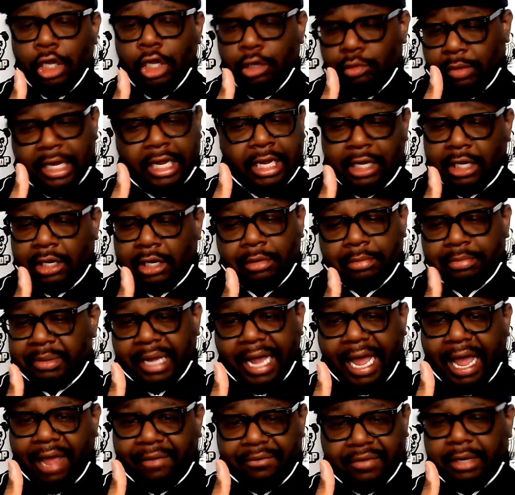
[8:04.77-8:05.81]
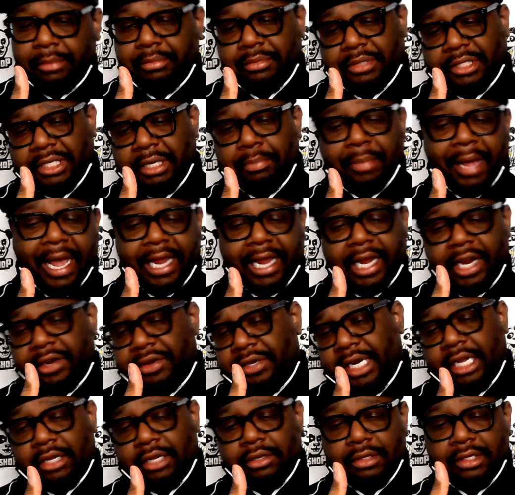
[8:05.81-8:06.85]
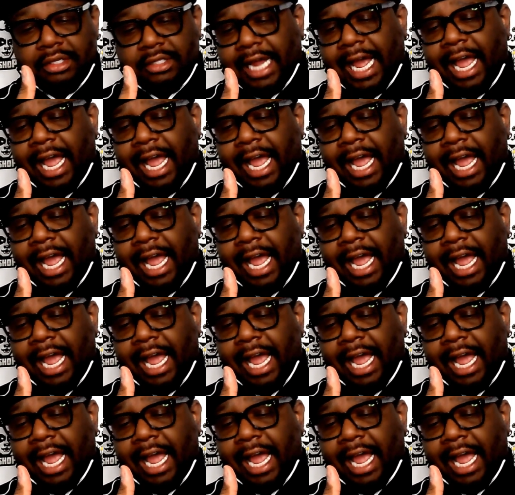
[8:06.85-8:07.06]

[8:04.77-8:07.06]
We ain't going to be having him sit back here and nickel and